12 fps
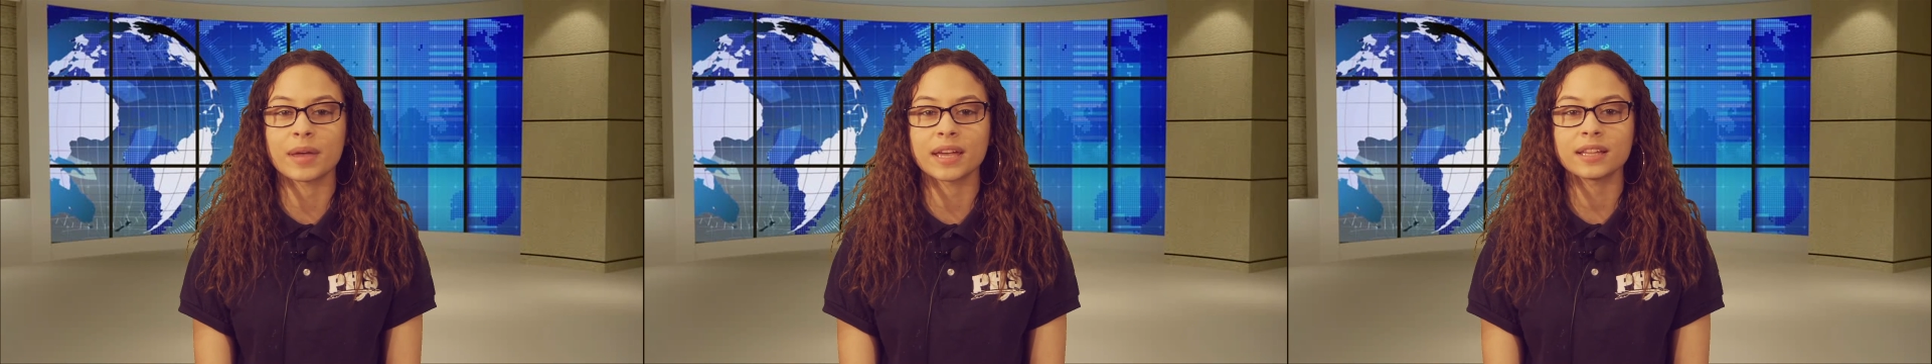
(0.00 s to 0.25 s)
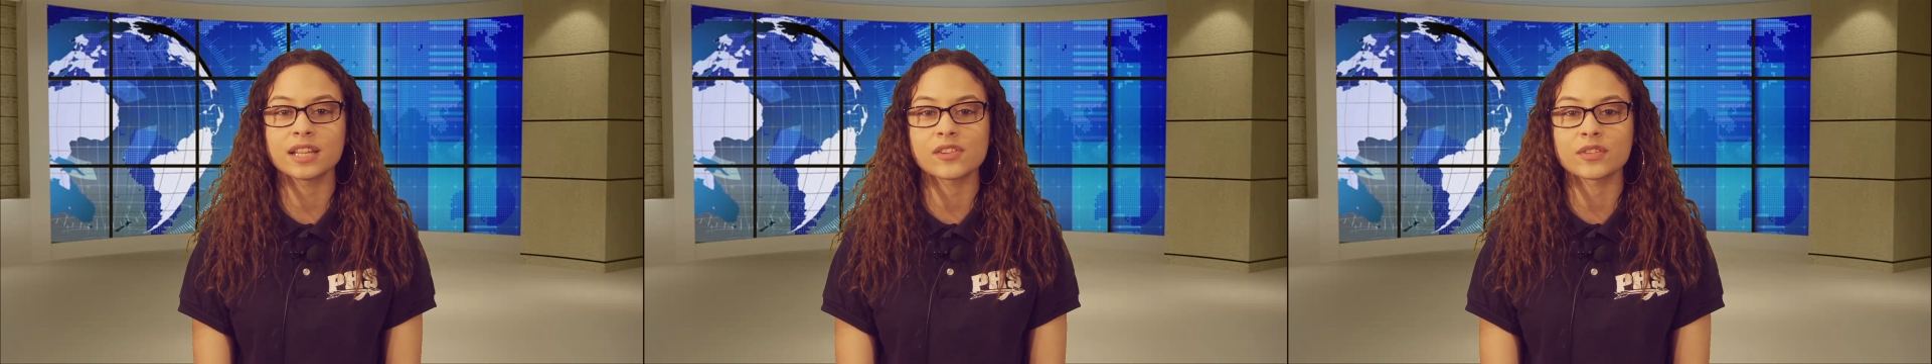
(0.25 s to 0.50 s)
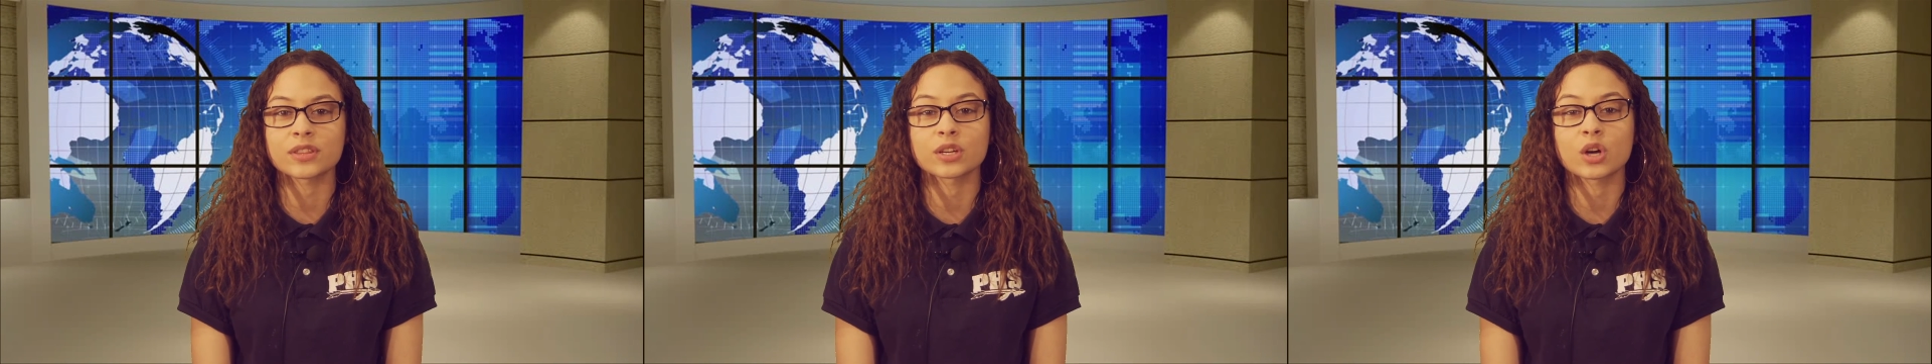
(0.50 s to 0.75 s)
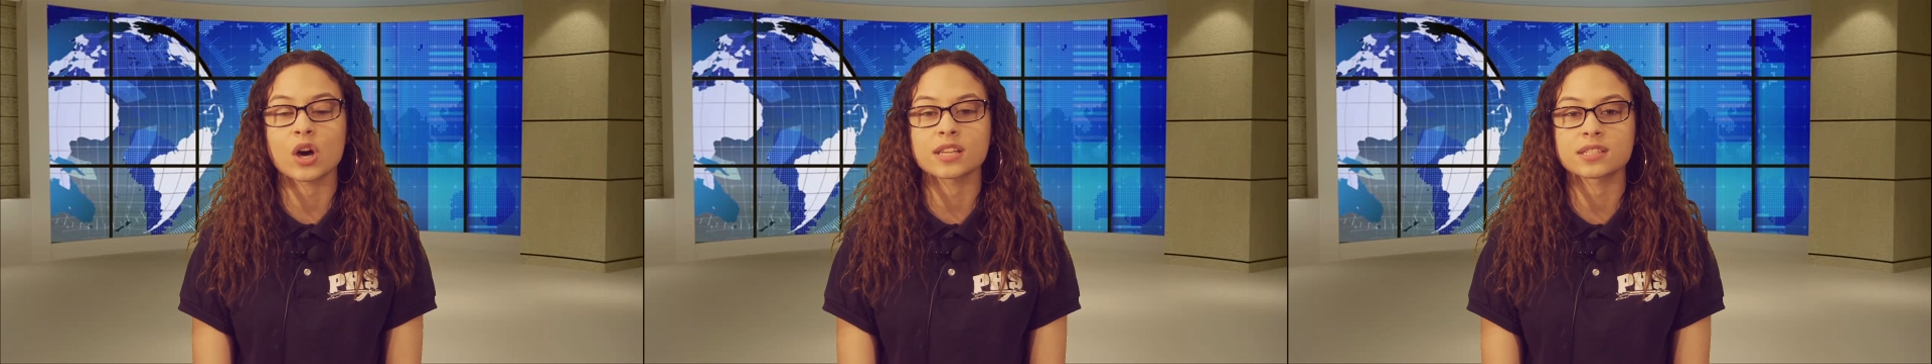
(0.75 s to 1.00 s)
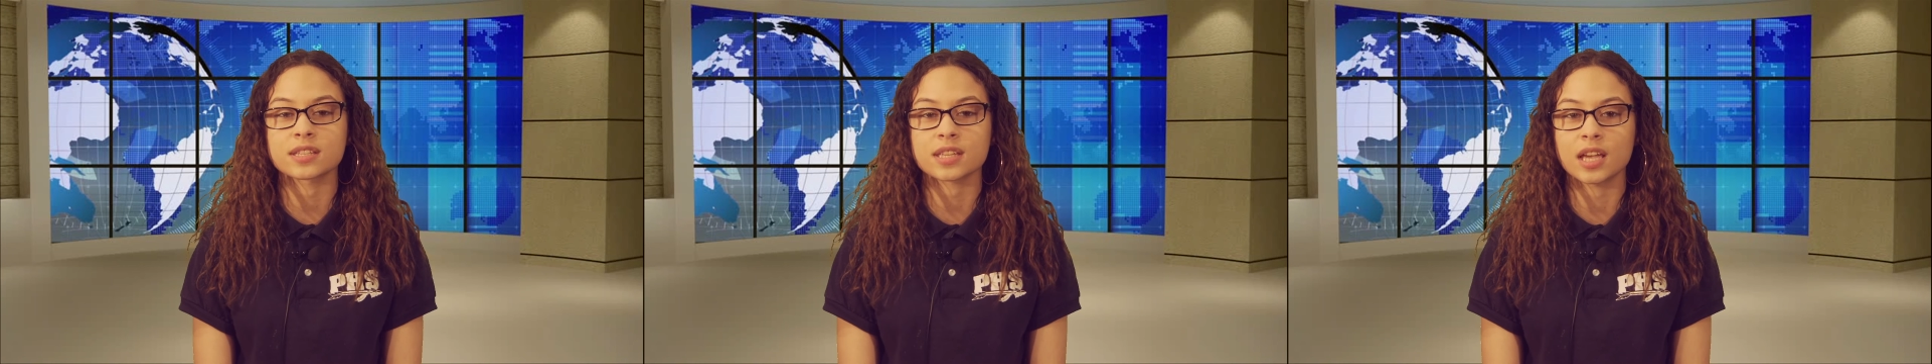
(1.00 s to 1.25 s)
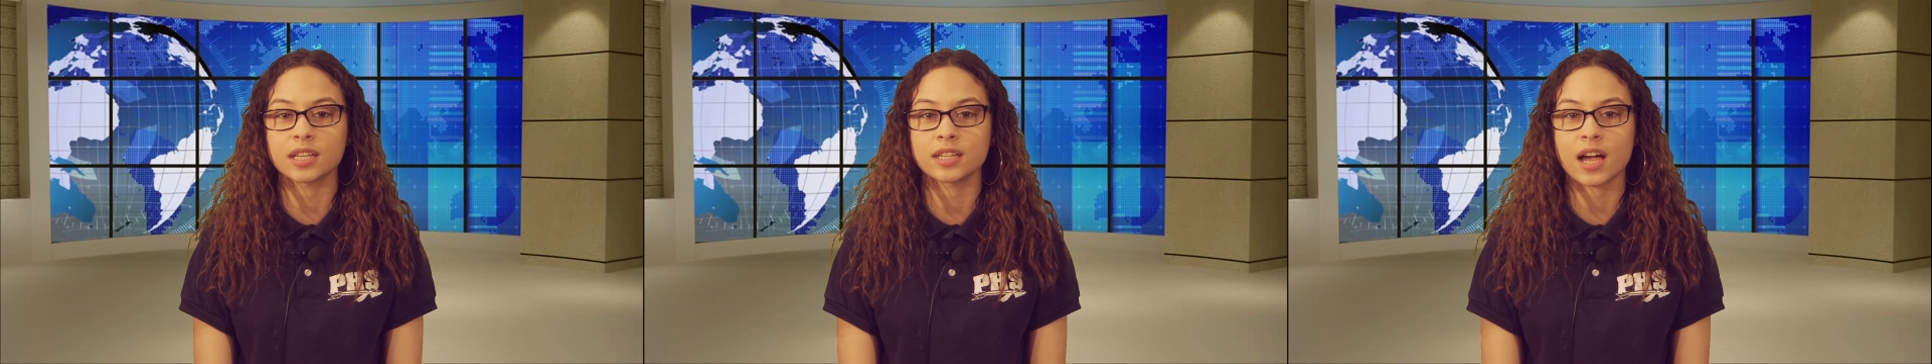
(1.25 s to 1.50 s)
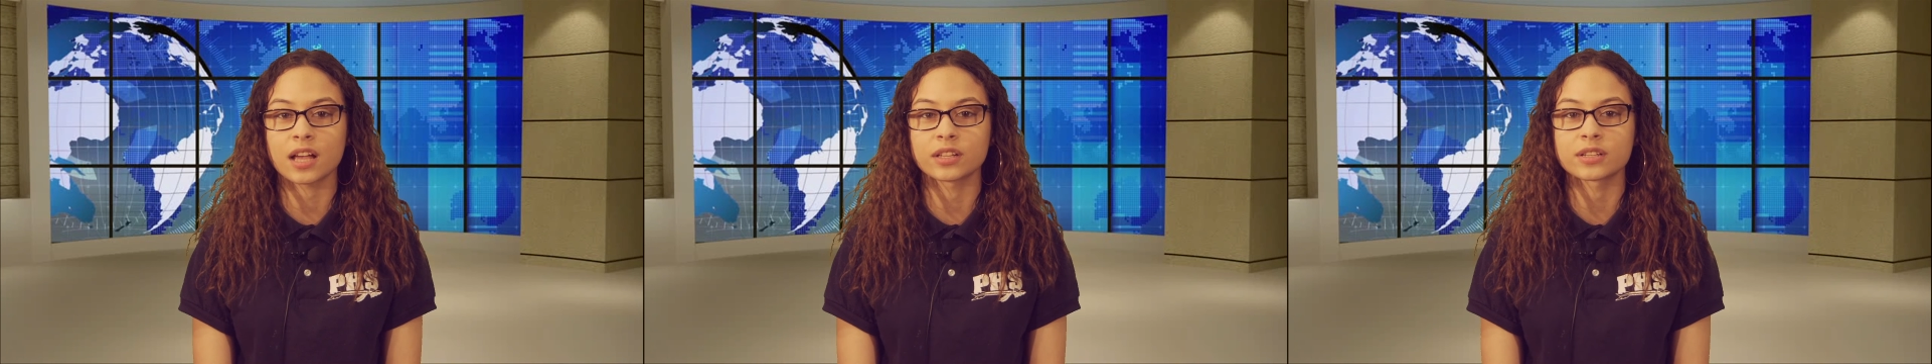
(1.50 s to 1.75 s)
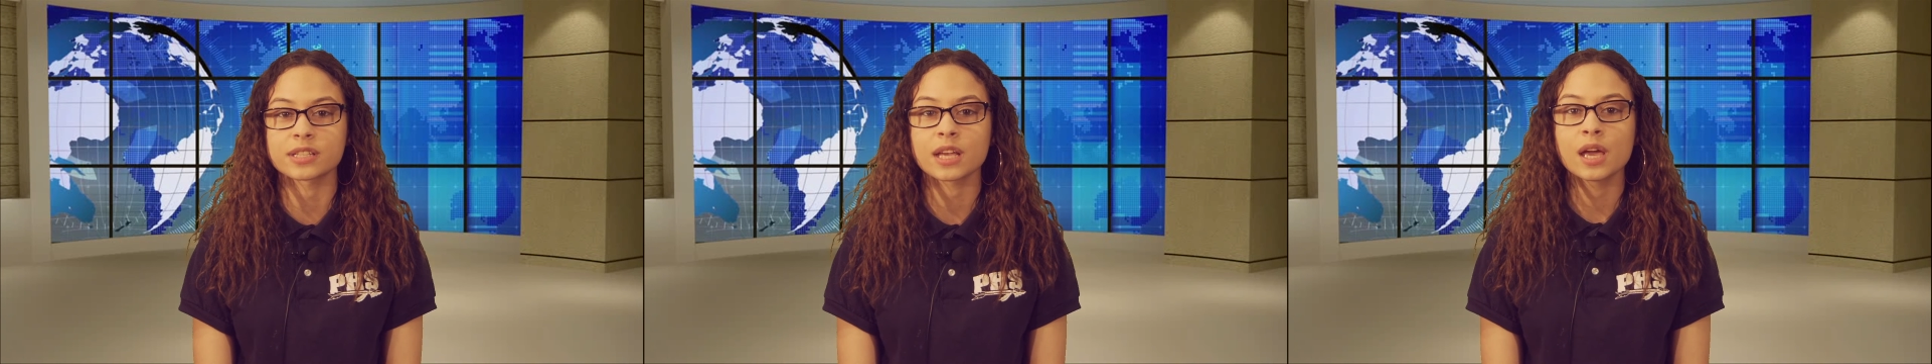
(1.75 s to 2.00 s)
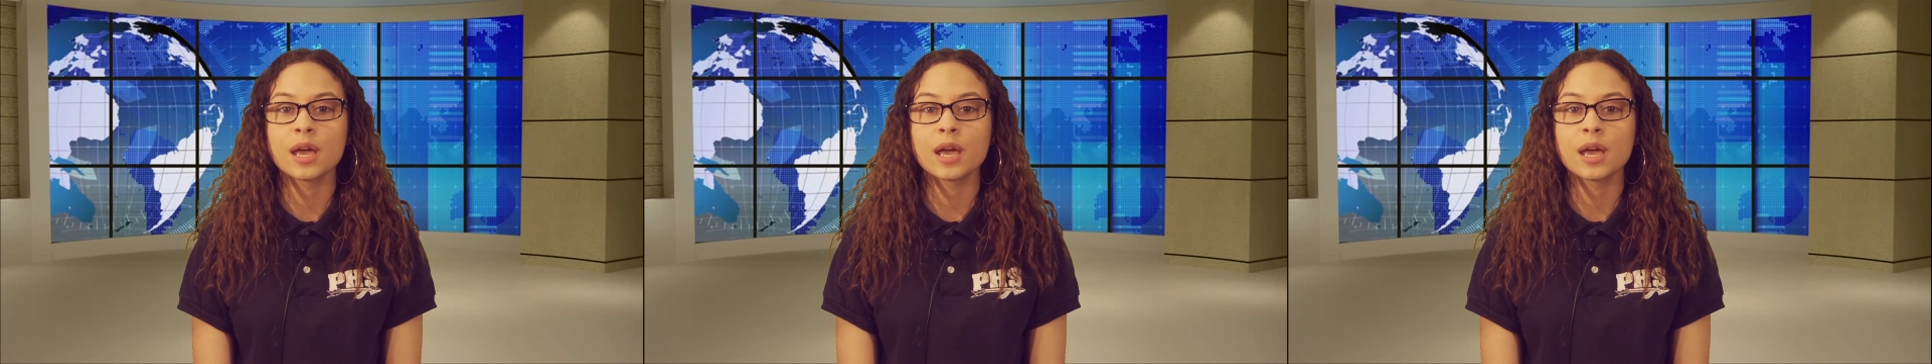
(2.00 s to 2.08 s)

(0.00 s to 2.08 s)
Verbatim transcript: May 11th. The cost is $80.